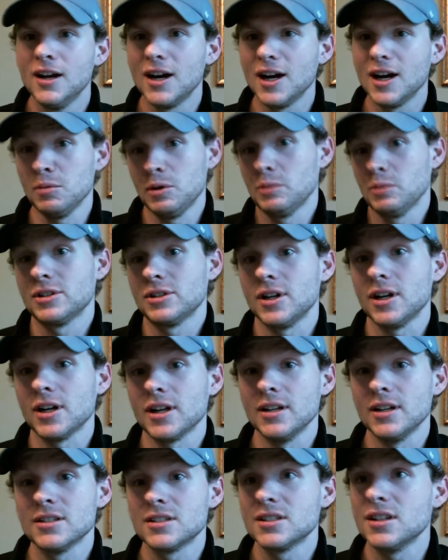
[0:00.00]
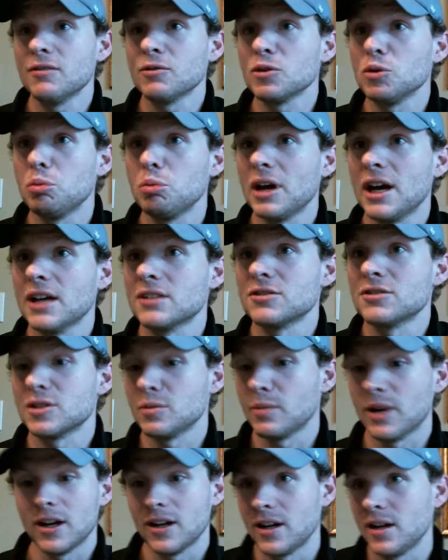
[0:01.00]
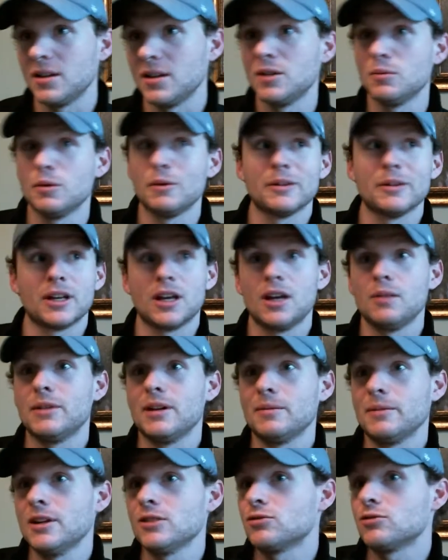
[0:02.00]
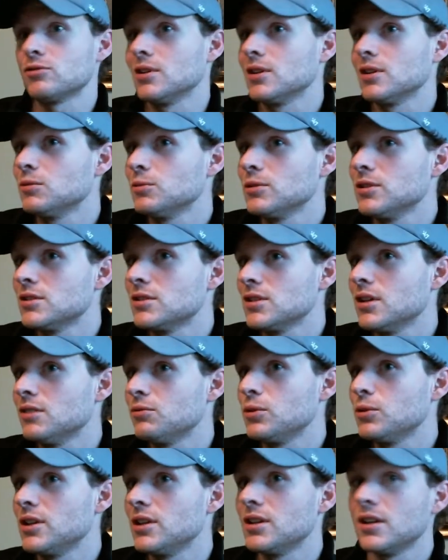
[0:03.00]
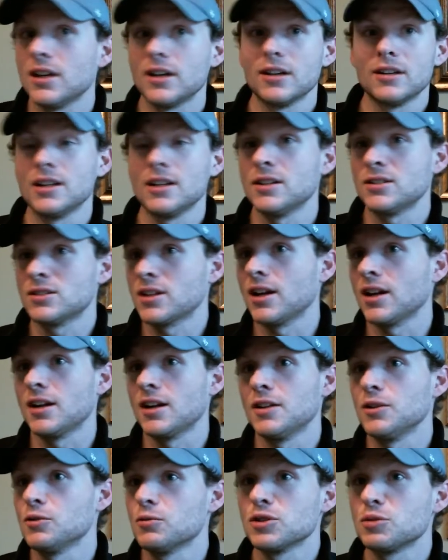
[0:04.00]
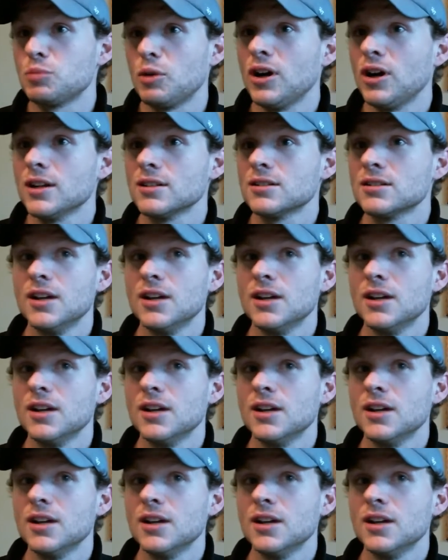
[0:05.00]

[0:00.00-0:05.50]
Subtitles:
I remember talking to several pastors about it. I'm like, hey man, I'm kind of struggling with this stuff. What do you think? And that's kind of the response